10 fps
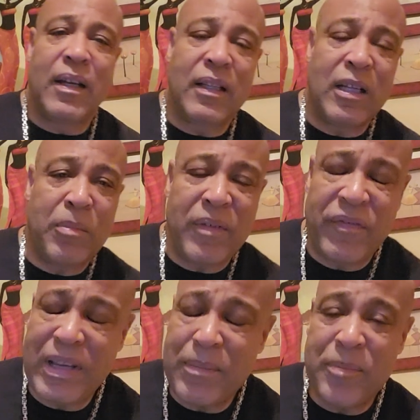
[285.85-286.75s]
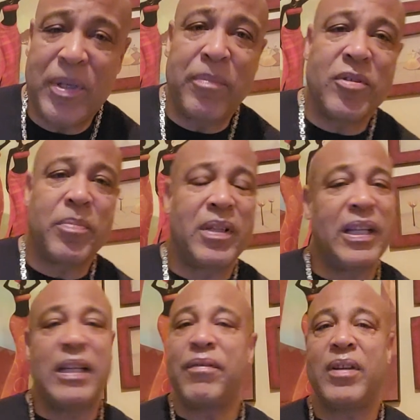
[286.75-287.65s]
I love my family members, but they
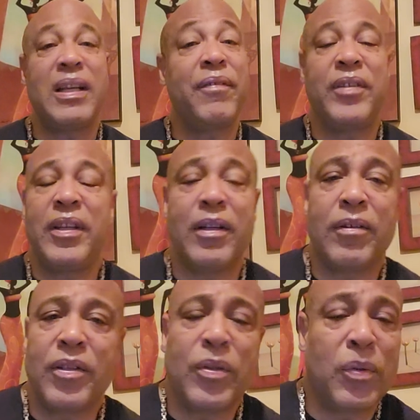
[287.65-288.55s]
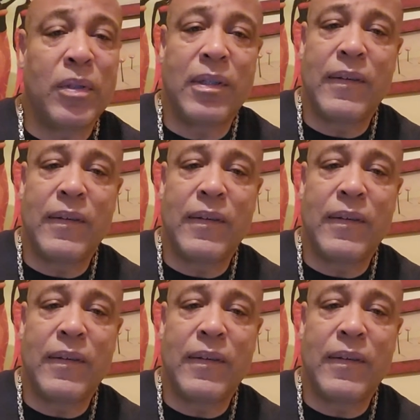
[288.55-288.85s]
never left here, dude.